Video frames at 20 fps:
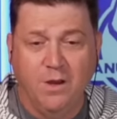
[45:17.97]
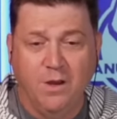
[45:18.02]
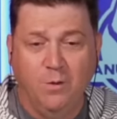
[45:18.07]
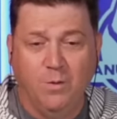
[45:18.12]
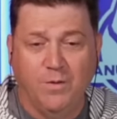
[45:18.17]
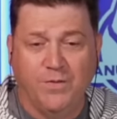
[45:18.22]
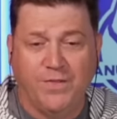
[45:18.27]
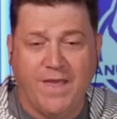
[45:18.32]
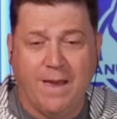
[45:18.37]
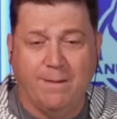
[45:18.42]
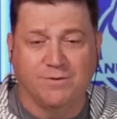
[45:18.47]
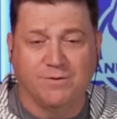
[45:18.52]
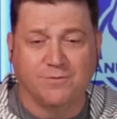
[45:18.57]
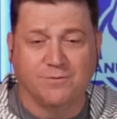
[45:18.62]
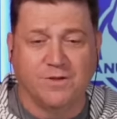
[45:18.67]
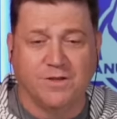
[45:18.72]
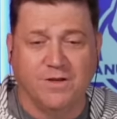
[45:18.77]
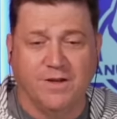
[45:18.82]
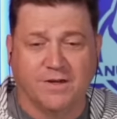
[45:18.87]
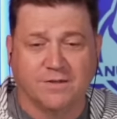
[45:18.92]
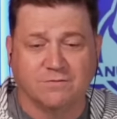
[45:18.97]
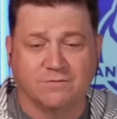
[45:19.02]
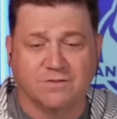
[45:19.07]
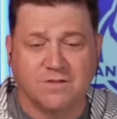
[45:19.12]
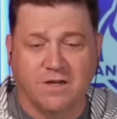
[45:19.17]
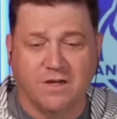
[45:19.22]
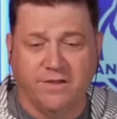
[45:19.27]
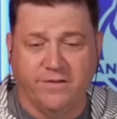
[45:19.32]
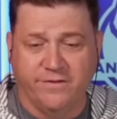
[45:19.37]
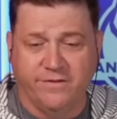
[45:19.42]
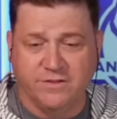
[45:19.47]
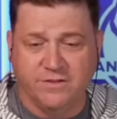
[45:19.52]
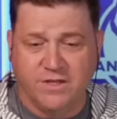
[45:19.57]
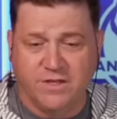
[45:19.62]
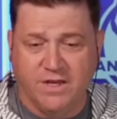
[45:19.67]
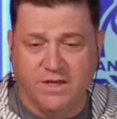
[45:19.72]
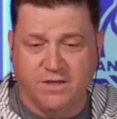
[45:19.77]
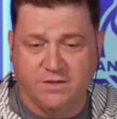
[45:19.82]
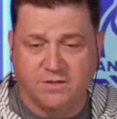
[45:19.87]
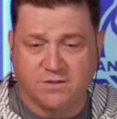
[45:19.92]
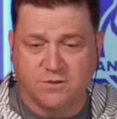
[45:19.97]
what the Abbotsford Canucks are selling these days.